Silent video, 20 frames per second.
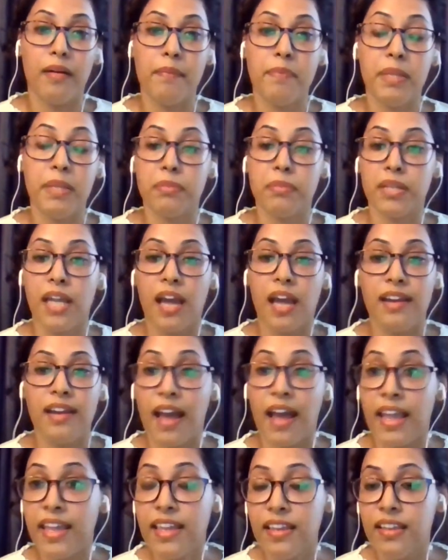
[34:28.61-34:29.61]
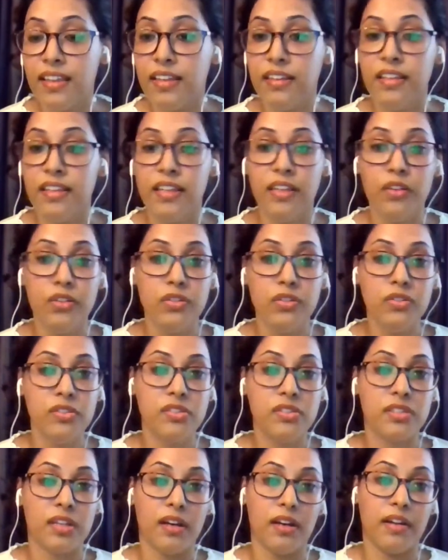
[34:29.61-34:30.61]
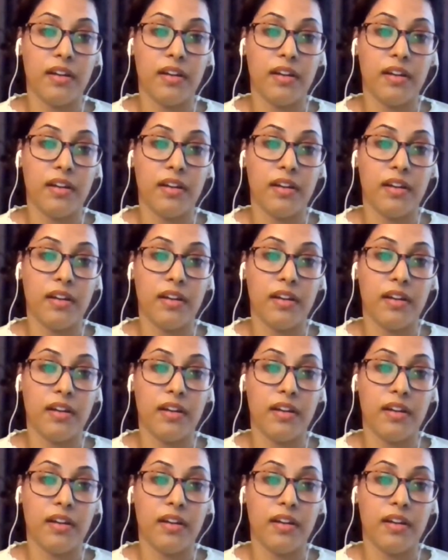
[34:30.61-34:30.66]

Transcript: People are dying in queues.